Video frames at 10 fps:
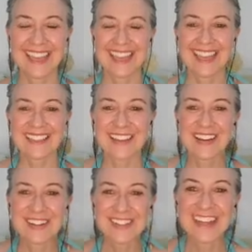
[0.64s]

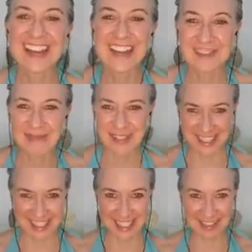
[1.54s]
Hello, I'm
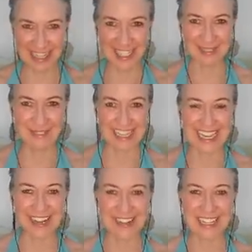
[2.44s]
Kristen Grace
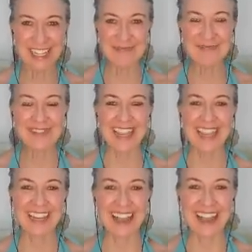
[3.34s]
McGarry,
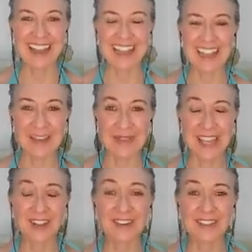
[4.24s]
and I am
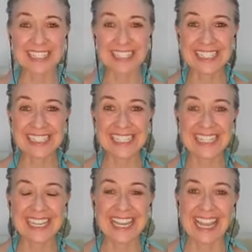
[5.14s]
a holistic
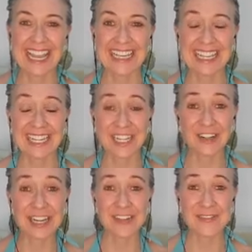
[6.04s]
and
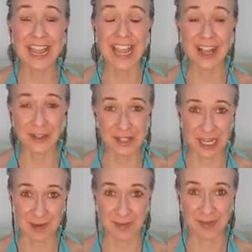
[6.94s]
integrative
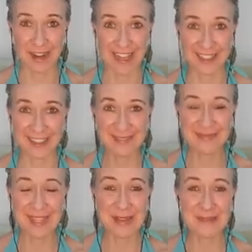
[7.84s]
healthcare provider.
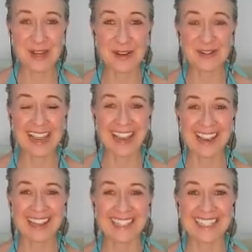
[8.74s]
I'm known
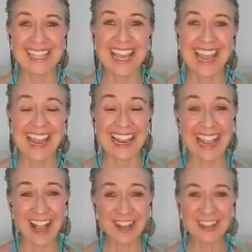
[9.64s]
as a
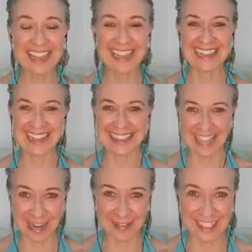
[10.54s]
health and
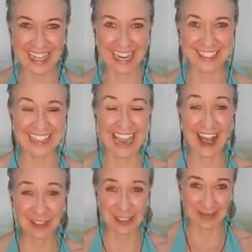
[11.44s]
lifestyle
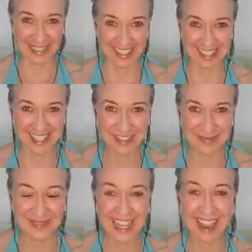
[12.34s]
alchemist.
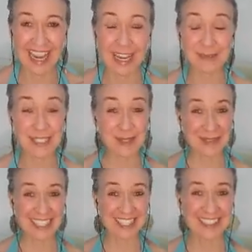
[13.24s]
I am a
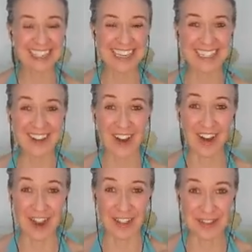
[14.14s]
speaker and an
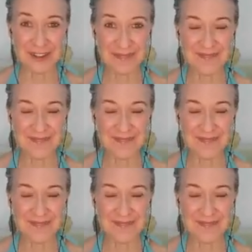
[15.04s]
author,